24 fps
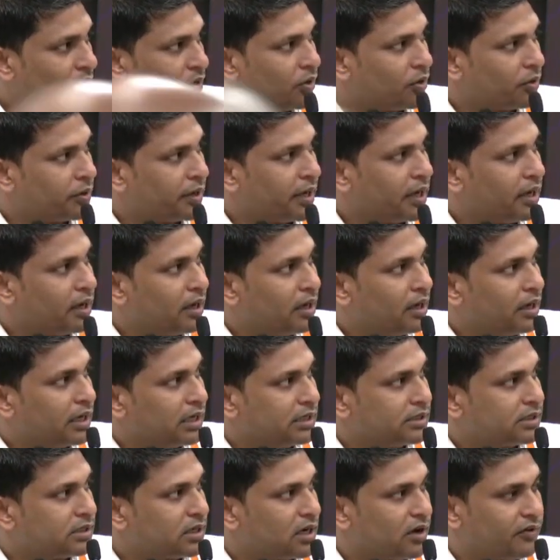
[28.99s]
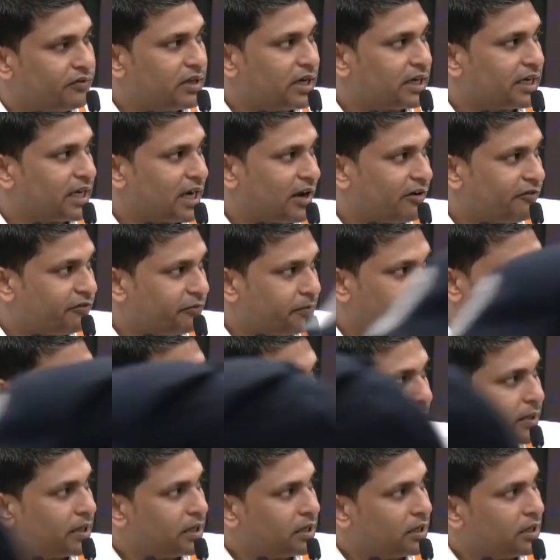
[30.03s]
Okay, instead of the kraft
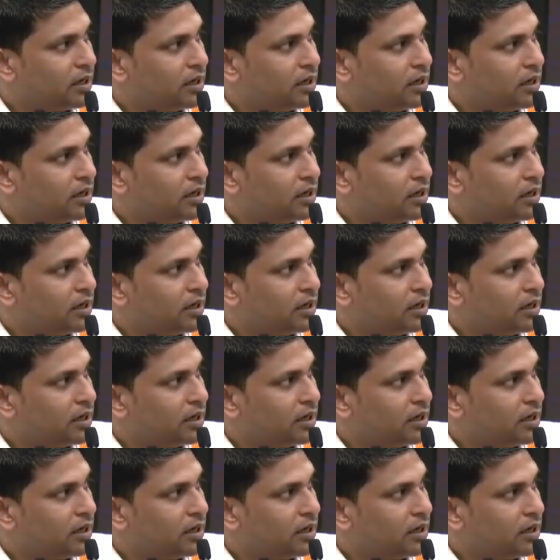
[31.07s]
paper.